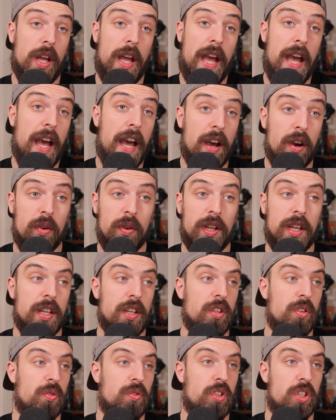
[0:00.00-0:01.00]
how can
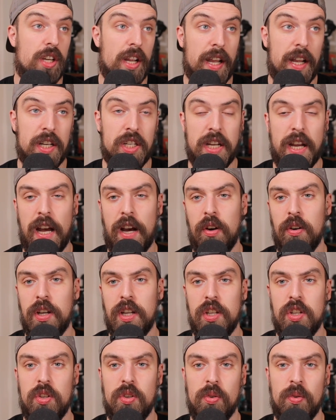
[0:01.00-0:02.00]
you change? How
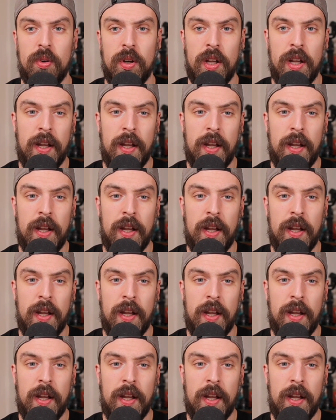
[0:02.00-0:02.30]
can you